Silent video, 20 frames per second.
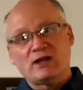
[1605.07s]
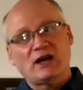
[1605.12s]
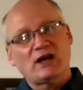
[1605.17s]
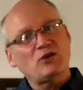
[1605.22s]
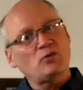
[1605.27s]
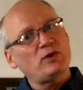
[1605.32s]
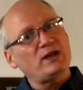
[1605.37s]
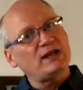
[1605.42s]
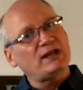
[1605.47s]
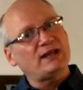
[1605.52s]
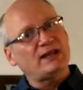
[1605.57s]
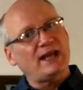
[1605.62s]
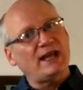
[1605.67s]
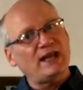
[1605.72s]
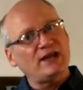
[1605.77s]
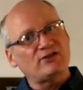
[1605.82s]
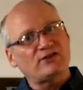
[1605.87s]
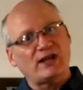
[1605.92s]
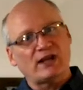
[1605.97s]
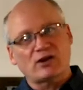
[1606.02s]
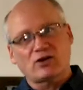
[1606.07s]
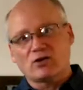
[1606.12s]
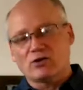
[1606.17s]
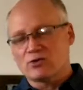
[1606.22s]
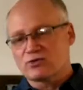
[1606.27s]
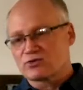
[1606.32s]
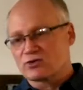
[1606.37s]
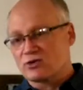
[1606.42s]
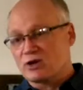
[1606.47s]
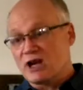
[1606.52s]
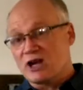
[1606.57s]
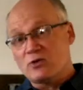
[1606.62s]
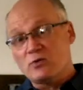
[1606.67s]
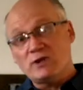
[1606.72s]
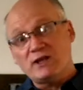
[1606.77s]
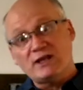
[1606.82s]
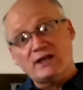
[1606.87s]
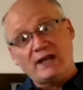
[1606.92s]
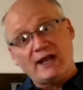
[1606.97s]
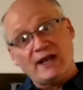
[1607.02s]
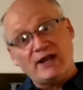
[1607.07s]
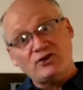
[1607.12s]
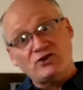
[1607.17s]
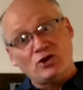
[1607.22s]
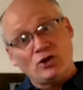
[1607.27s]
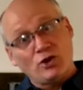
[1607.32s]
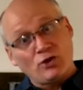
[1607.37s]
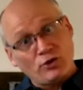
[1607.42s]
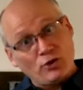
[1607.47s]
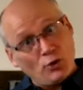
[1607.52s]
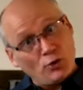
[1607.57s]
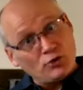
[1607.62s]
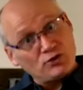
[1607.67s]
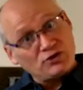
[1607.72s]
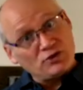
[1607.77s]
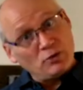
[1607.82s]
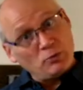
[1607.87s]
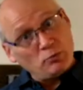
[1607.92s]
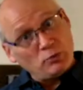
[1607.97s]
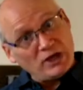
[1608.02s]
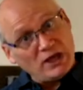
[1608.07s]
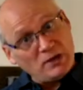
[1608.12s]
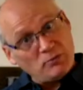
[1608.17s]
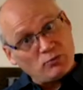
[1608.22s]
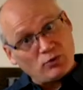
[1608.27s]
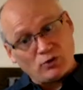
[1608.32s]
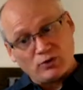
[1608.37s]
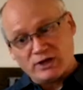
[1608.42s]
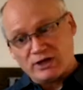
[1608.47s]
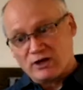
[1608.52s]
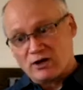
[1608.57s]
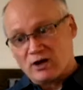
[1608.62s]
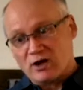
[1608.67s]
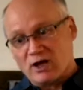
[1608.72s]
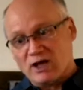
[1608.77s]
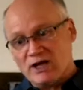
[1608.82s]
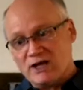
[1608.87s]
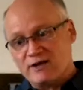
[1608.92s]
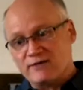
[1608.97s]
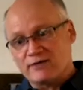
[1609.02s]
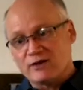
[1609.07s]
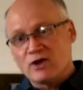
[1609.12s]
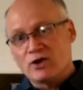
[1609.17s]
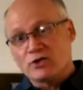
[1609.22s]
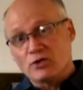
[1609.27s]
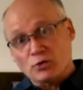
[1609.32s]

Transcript: How do we engage that culture? How do we engage those people in our life,